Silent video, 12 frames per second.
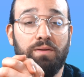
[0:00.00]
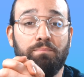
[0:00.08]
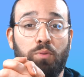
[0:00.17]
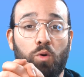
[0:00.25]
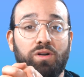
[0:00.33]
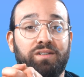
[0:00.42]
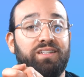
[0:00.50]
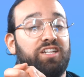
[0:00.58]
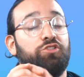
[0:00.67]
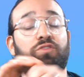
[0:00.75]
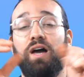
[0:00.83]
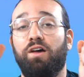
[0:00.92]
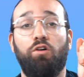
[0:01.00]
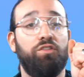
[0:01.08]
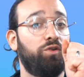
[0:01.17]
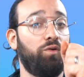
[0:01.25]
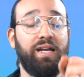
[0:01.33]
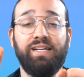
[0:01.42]
important that you got all
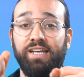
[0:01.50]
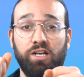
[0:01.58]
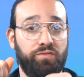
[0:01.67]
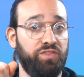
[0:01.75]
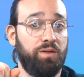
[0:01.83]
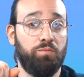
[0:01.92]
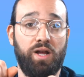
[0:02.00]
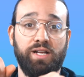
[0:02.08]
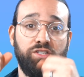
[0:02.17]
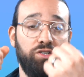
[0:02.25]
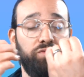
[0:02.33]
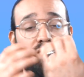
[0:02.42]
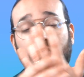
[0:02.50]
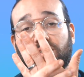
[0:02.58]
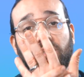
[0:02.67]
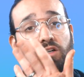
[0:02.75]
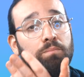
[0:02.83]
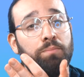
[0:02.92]
the right gear for them, right? So you've got the
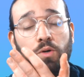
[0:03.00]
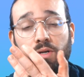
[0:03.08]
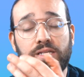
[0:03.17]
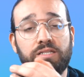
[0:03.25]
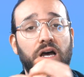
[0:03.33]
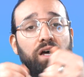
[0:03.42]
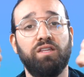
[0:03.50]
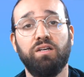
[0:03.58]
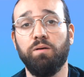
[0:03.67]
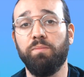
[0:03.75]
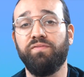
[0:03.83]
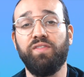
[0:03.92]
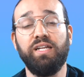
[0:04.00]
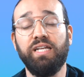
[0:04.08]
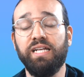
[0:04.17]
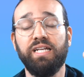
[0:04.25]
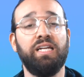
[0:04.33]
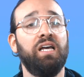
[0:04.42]
little booties on them if they
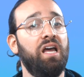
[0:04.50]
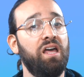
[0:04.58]
need it.